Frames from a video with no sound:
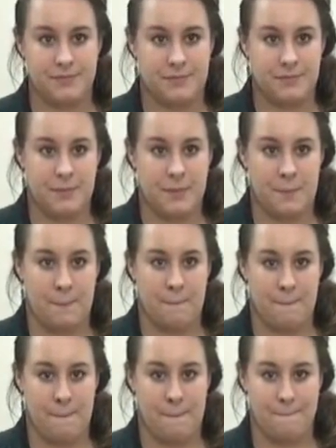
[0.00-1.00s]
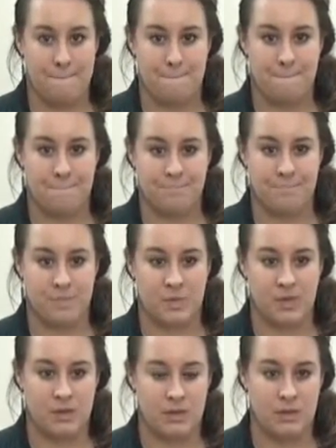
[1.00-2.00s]
So I'm wanting to know if they can see the
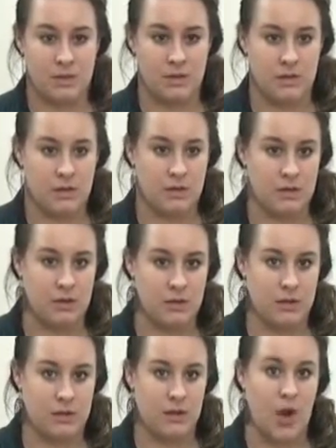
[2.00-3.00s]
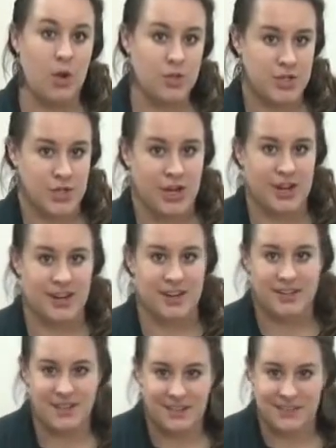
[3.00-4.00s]
spinner up close. Oh,
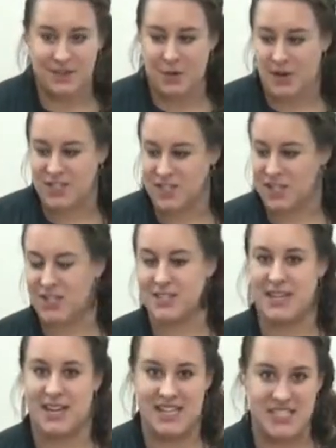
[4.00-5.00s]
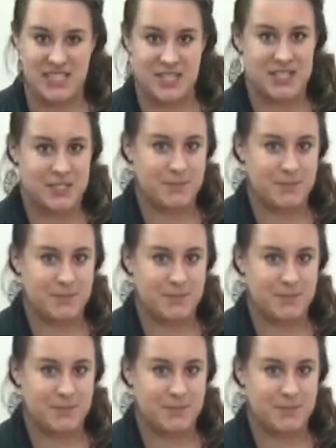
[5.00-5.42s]
sure. The question is, can I see the